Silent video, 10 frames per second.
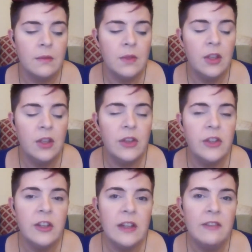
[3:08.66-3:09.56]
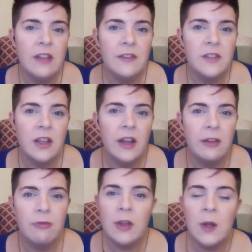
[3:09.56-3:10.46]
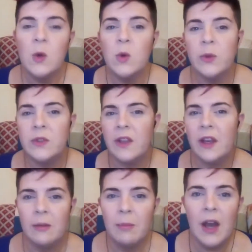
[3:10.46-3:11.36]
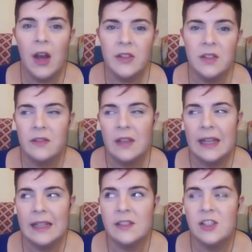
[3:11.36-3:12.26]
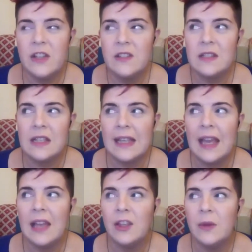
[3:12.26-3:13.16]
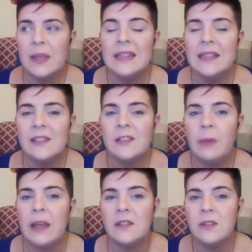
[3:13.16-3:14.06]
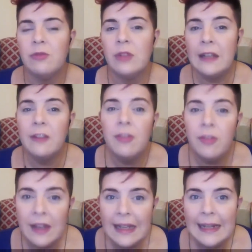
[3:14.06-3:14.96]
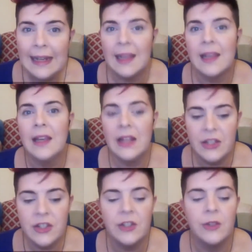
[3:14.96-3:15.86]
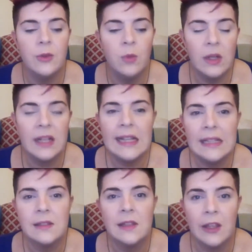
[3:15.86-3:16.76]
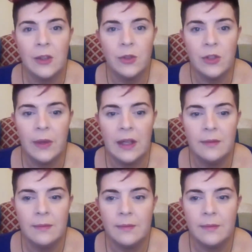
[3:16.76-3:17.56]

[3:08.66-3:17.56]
you don't even have to kind of recall certain parts of it. It's just to get you in this space of really feeling into what it is that you're doing.